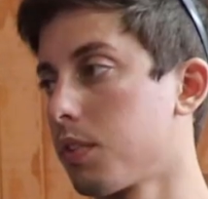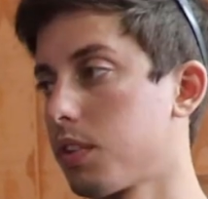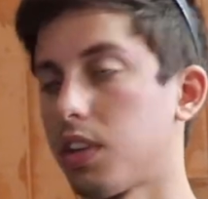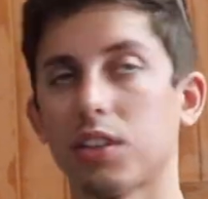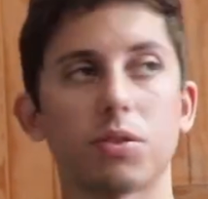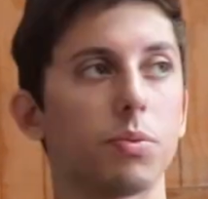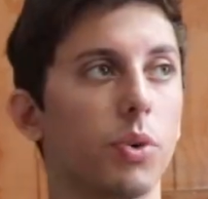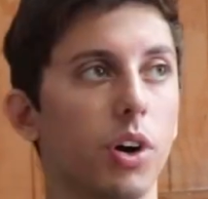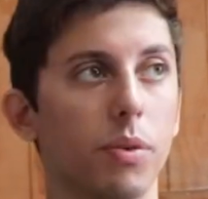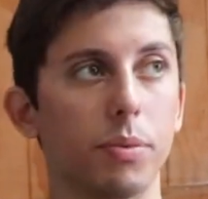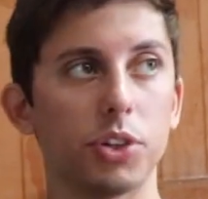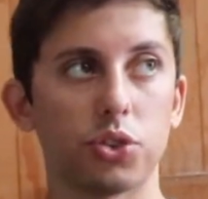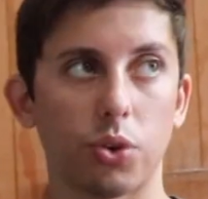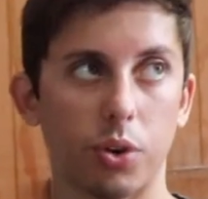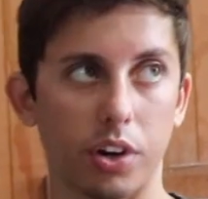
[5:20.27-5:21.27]
That's where a
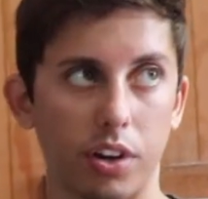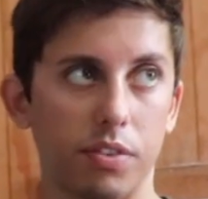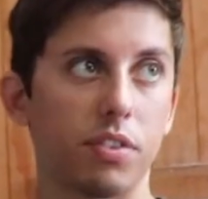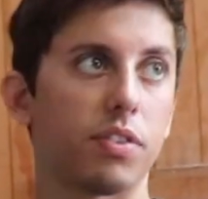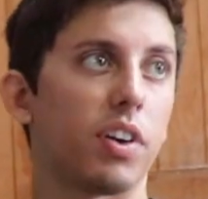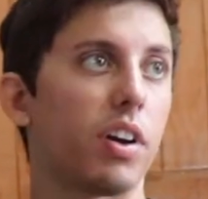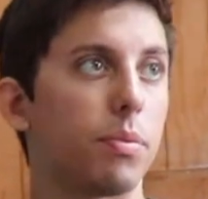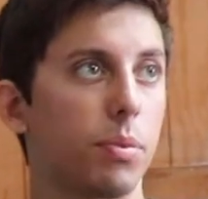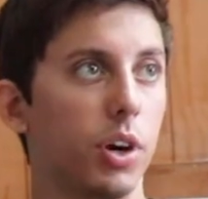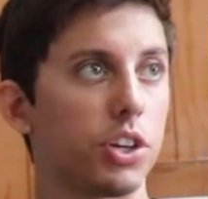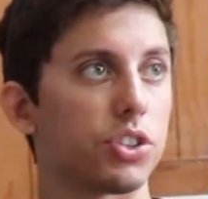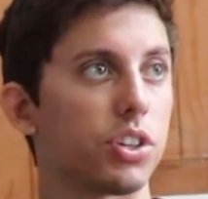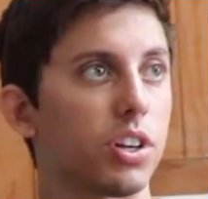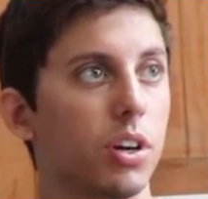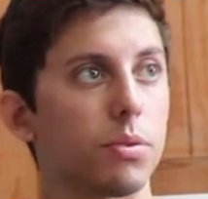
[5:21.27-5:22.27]
majority of the
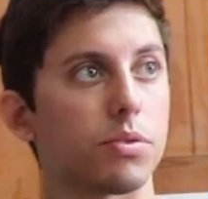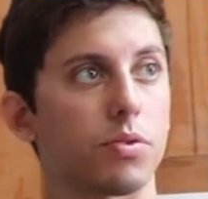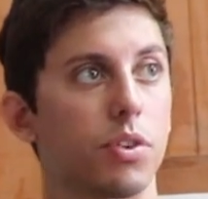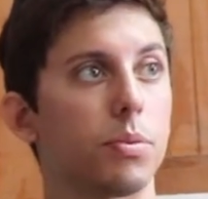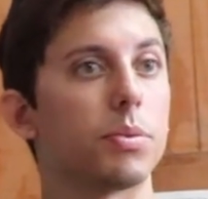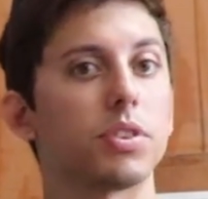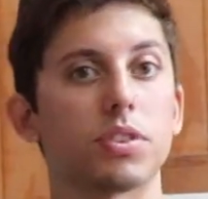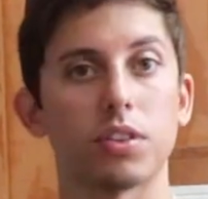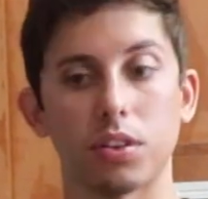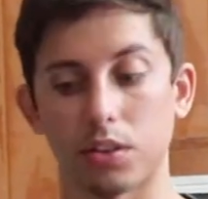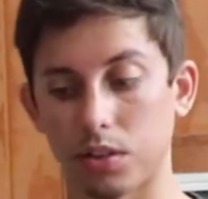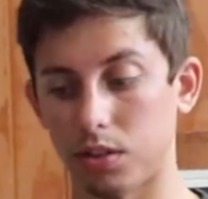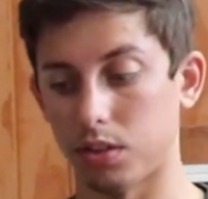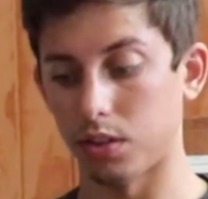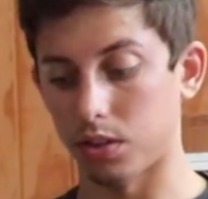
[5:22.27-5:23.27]
vibration comes from, is
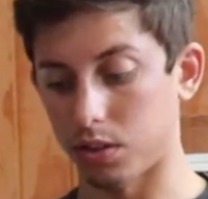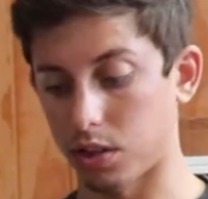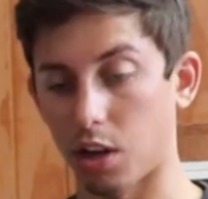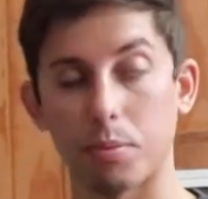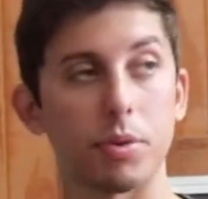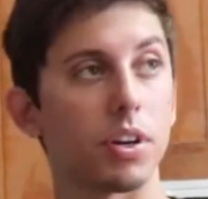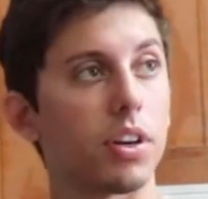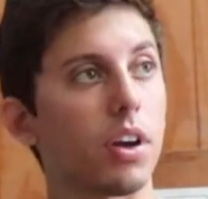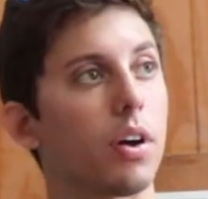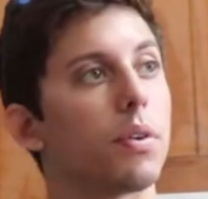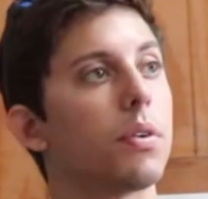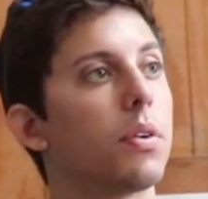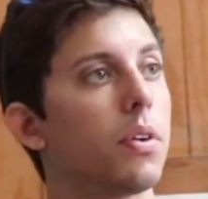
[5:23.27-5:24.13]
the up and down.